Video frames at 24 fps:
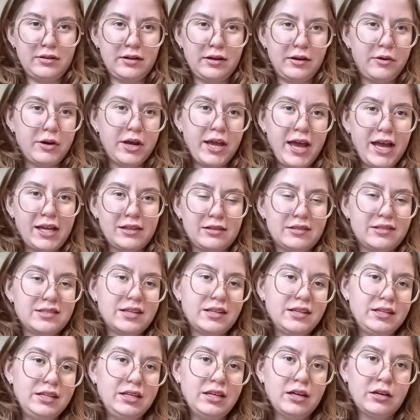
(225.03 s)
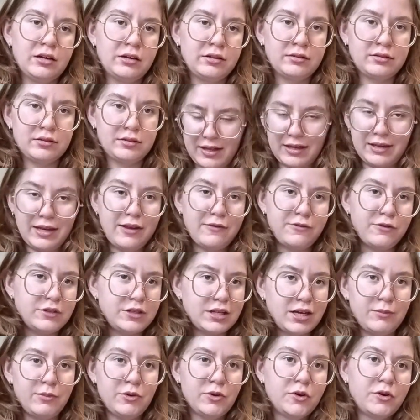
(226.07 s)
I had this idea that every
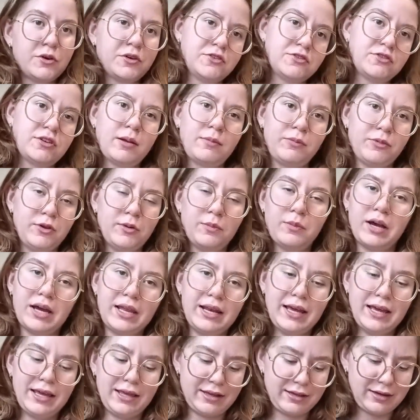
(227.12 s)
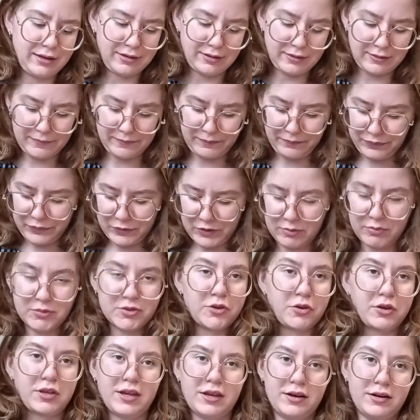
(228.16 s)
time you go on a trip, you buy like some
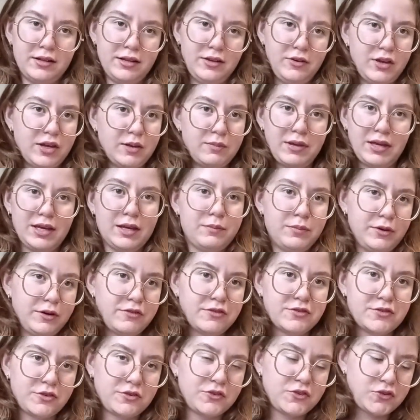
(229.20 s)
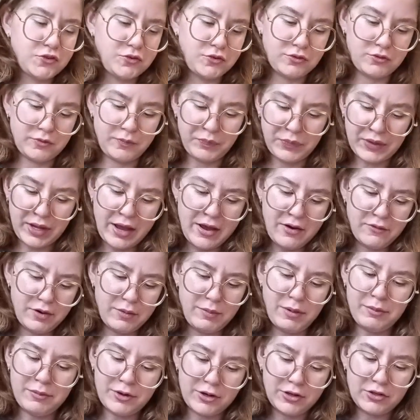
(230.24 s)
sock yarn and you can make a pair of socks to
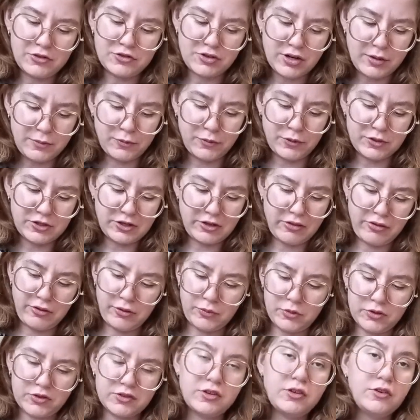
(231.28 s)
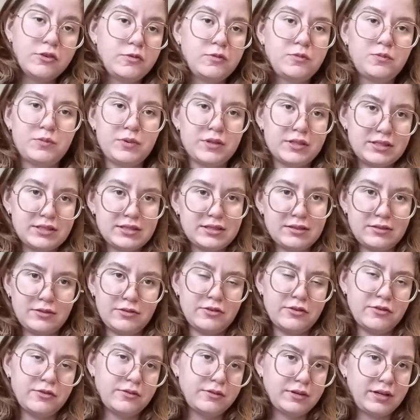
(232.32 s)
remember your trip, which I thought was cute, but you
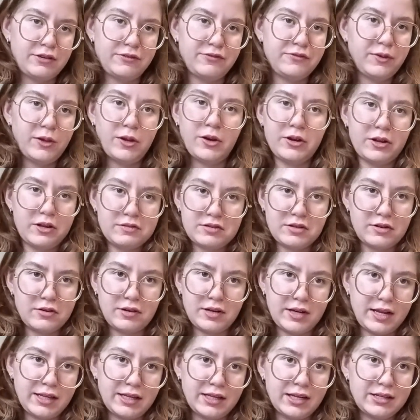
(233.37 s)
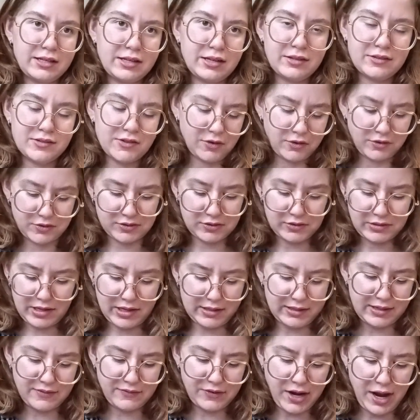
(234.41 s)
know, I figured out that I'd like knitting socks, so
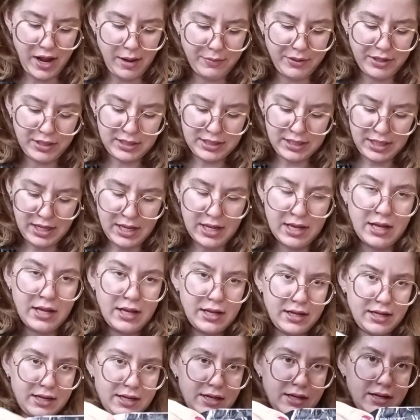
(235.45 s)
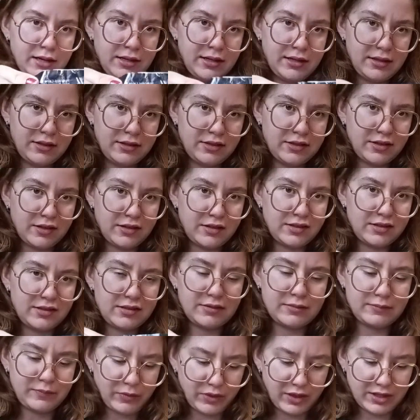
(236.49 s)
that never happened. This is
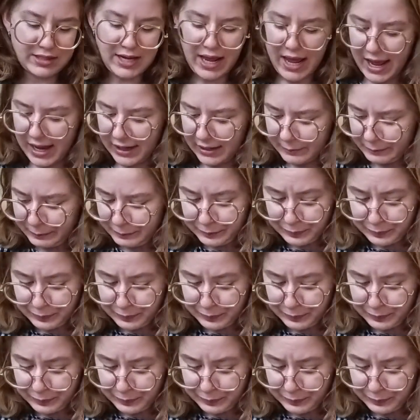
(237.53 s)
the tag.